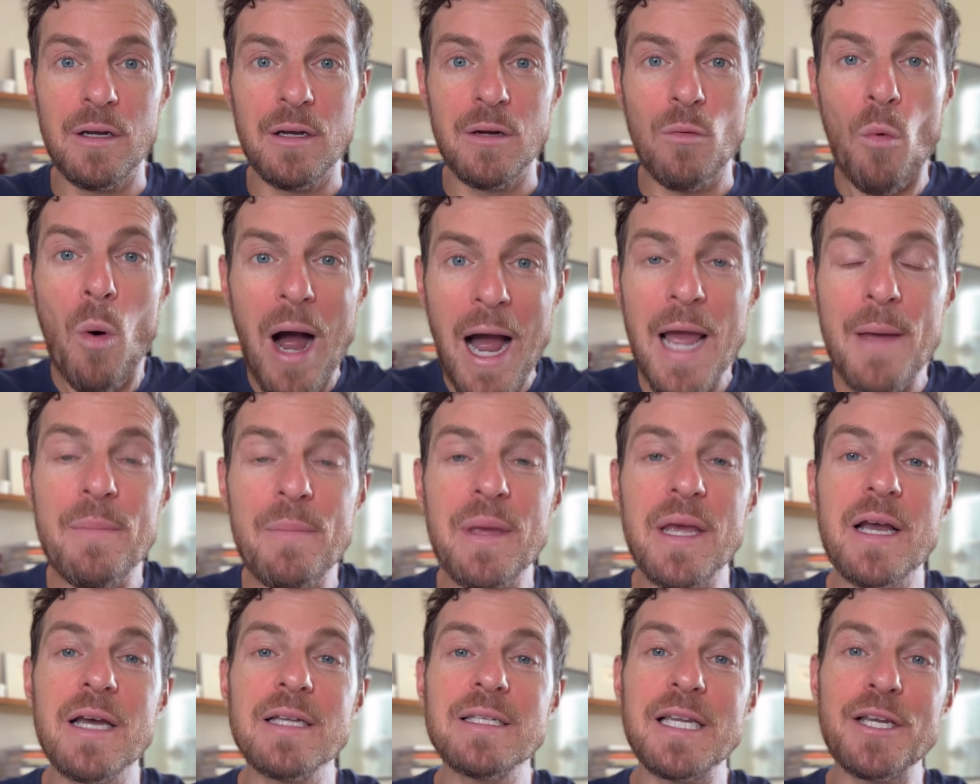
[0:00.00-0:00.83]
Why?
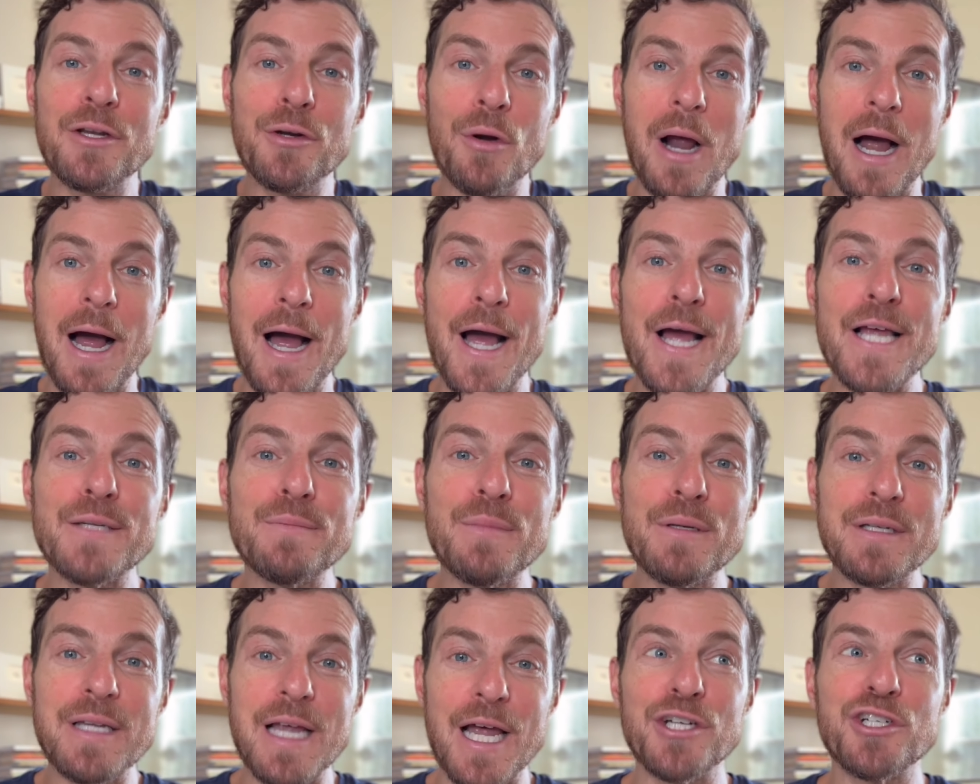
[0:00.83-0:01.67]
Because in your highest
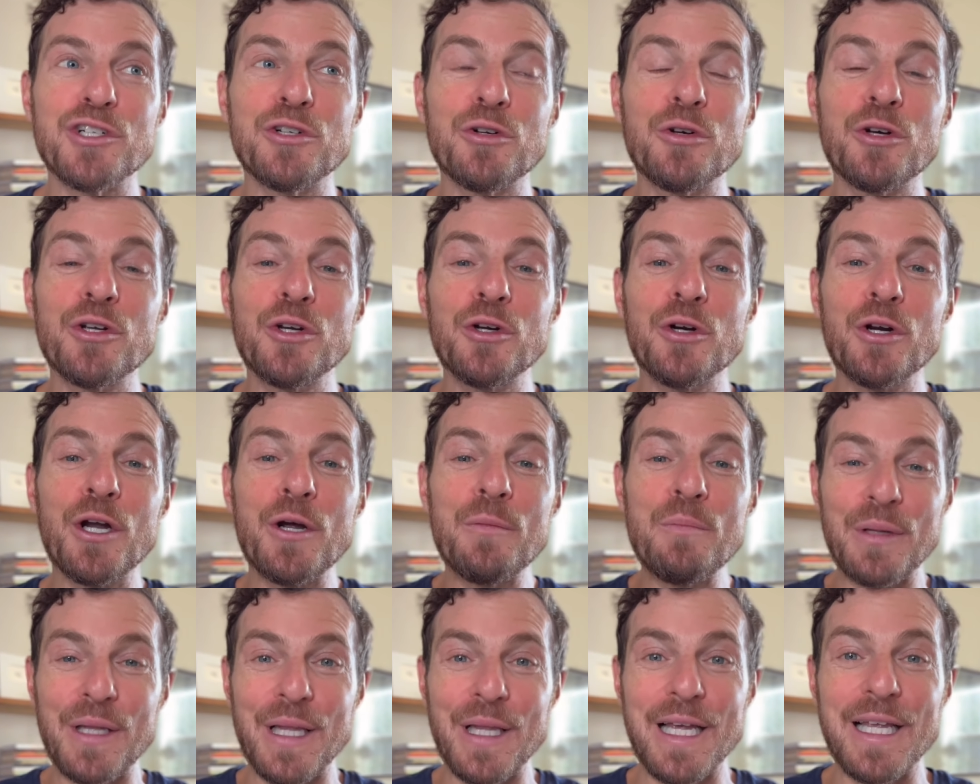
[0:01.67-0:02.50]
potential, you're
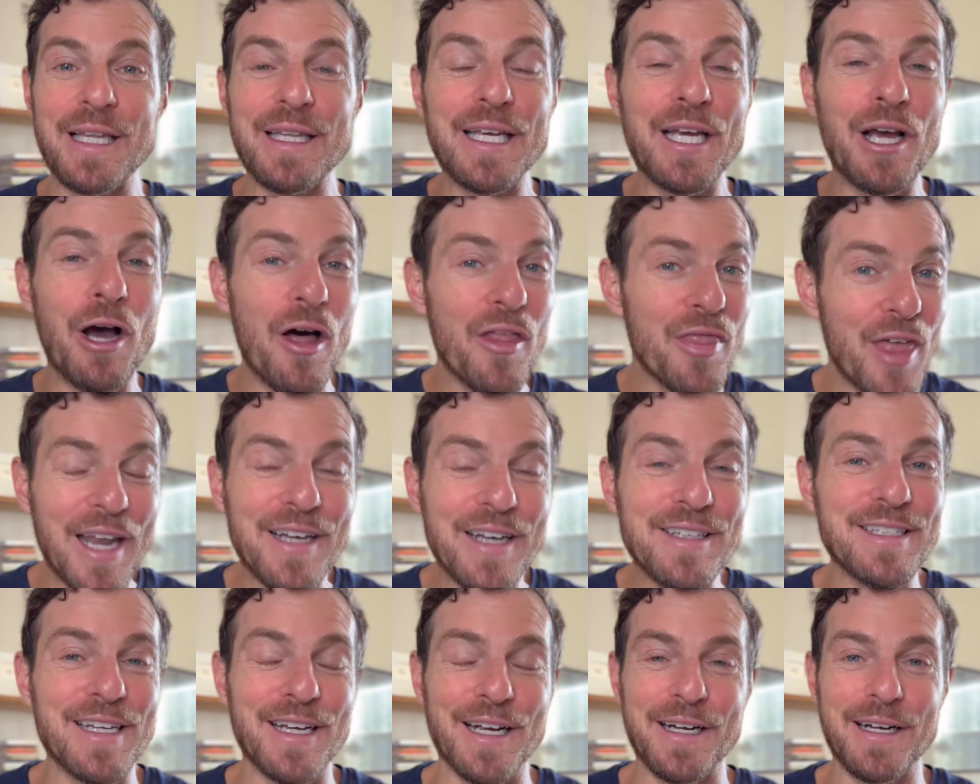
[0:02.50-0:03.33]
completely
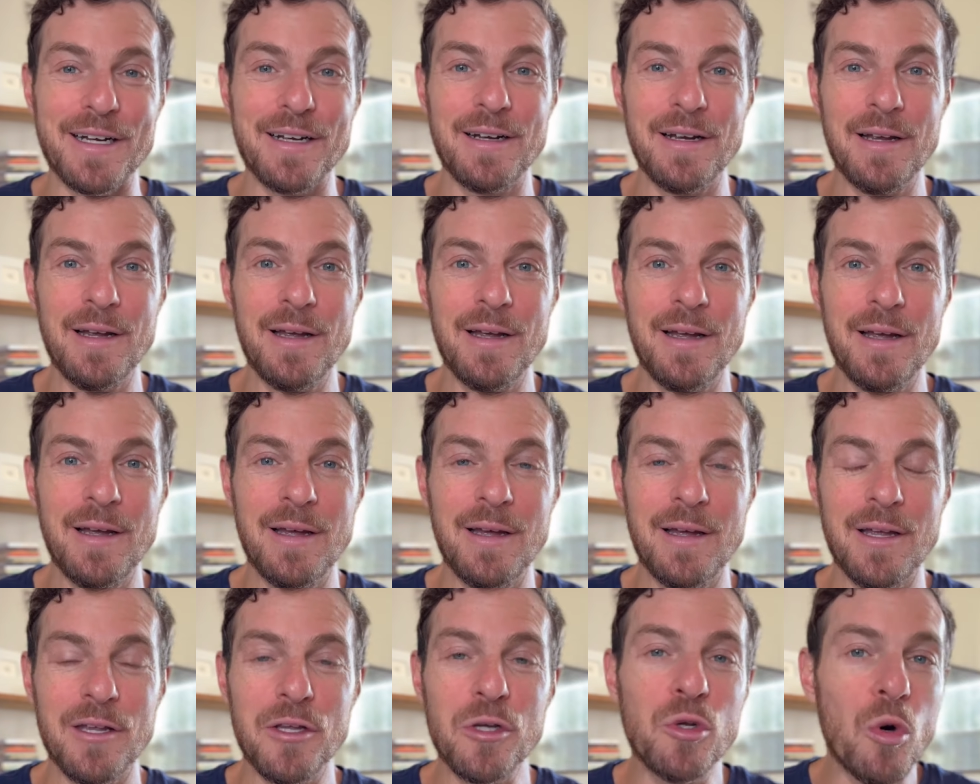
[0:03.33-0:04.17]
authentic.
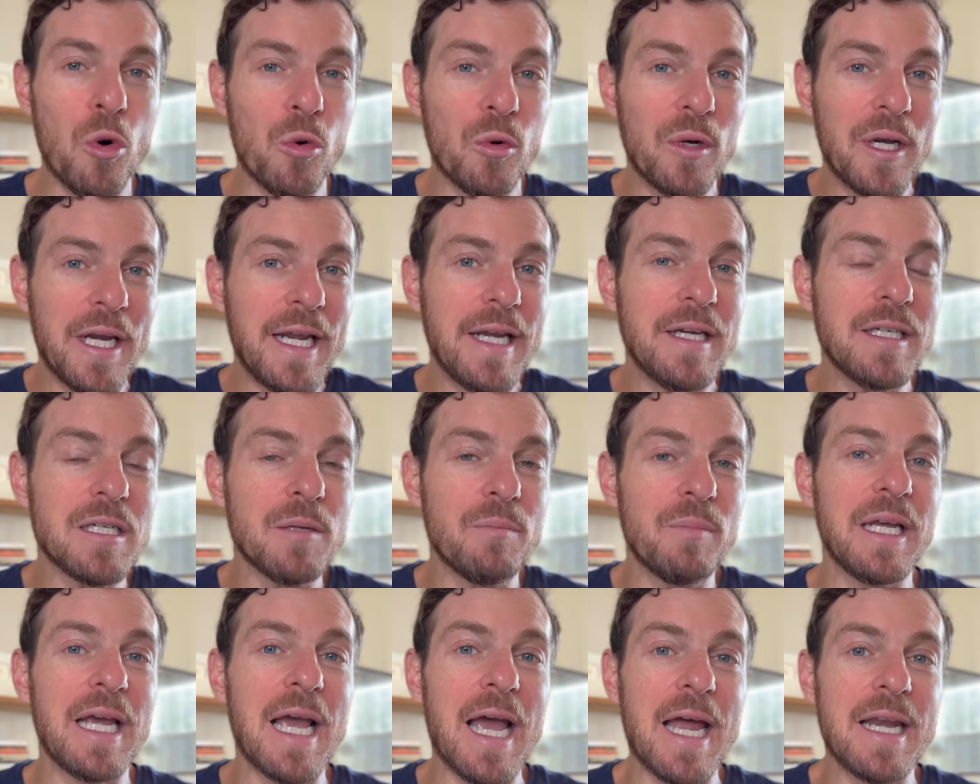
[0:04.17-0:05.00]
You don't need to
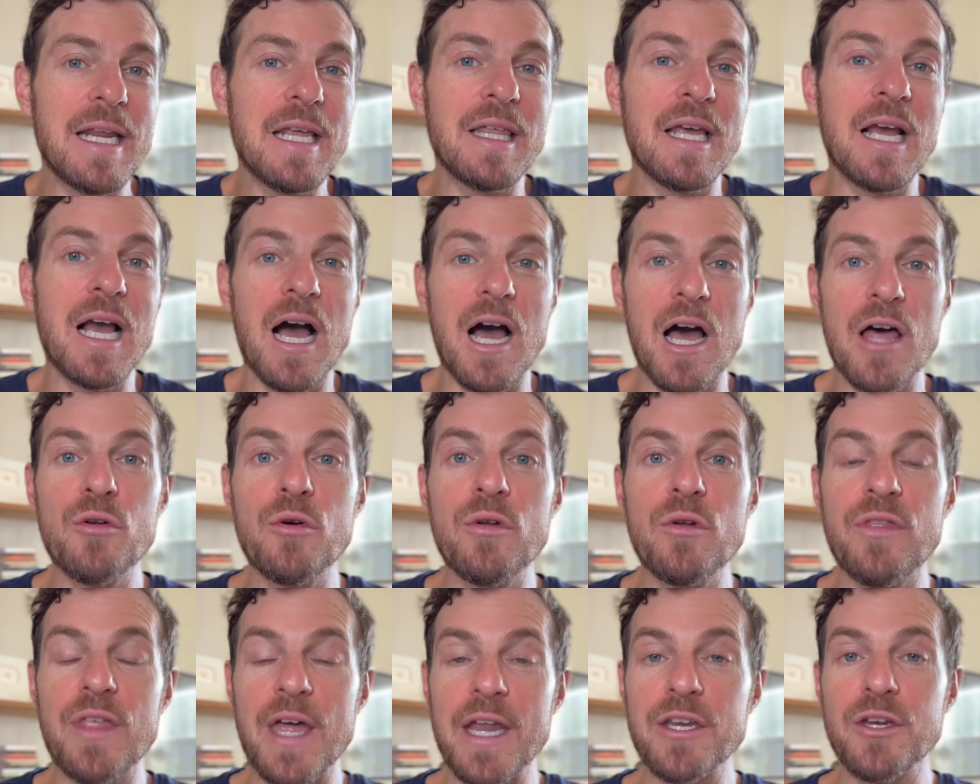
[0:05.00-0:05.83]
be anything
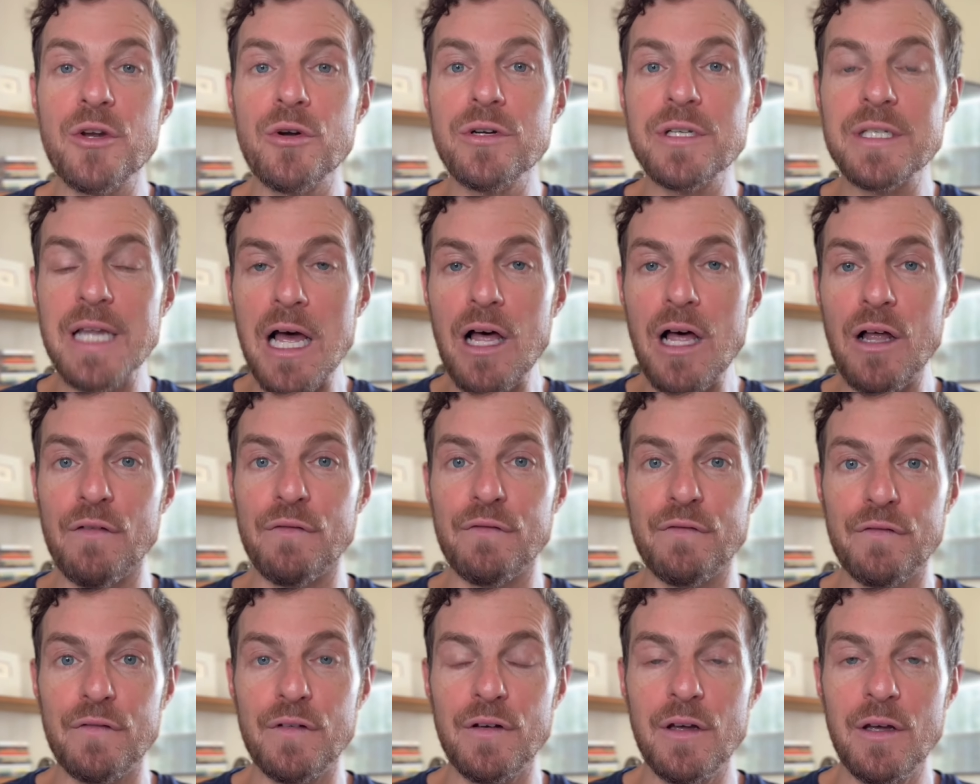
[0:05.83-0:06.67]
other than
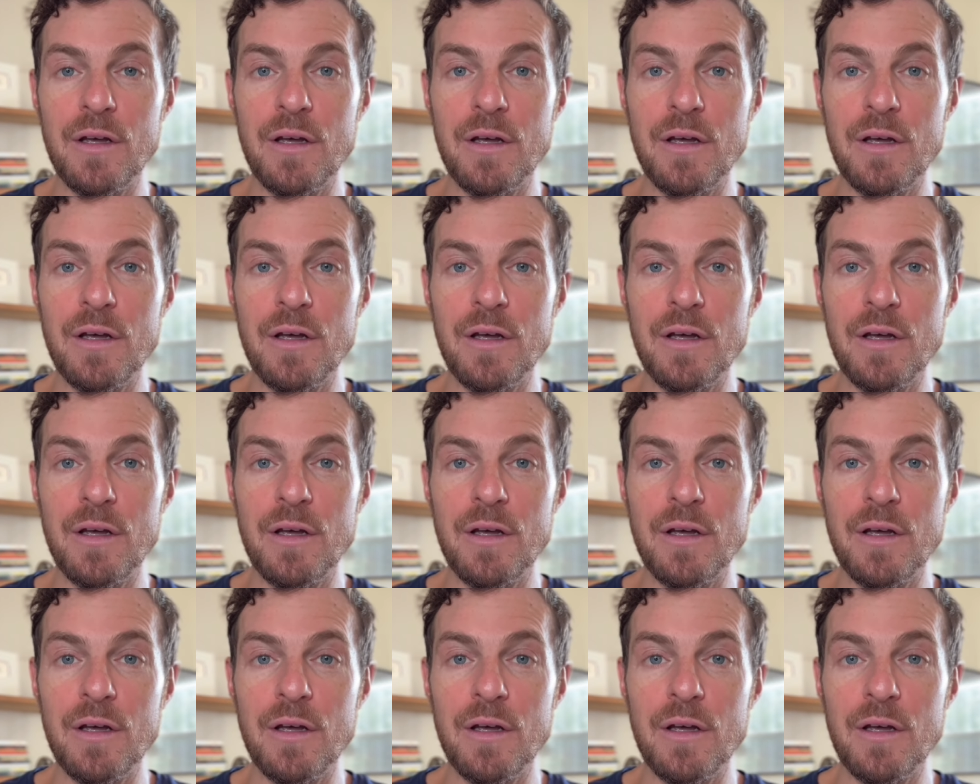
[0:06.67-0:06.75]
yourself.